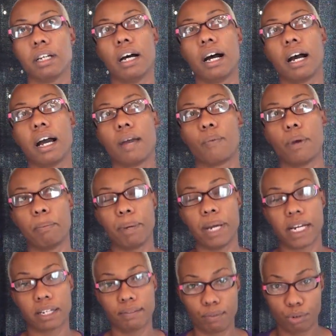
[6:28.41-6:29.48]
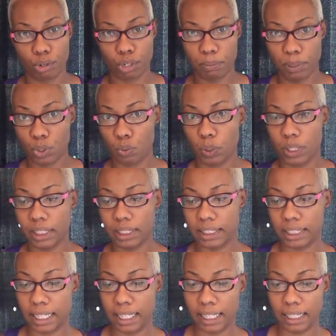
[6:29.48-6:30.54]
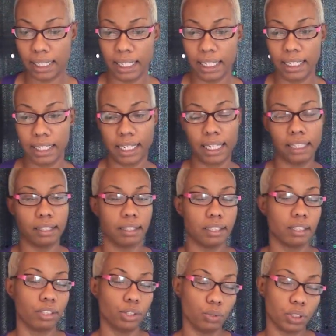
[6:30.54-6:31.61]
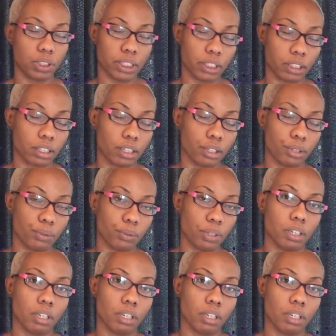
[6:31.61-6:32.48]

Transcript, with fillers: I went back and forth between saline and the new silicone.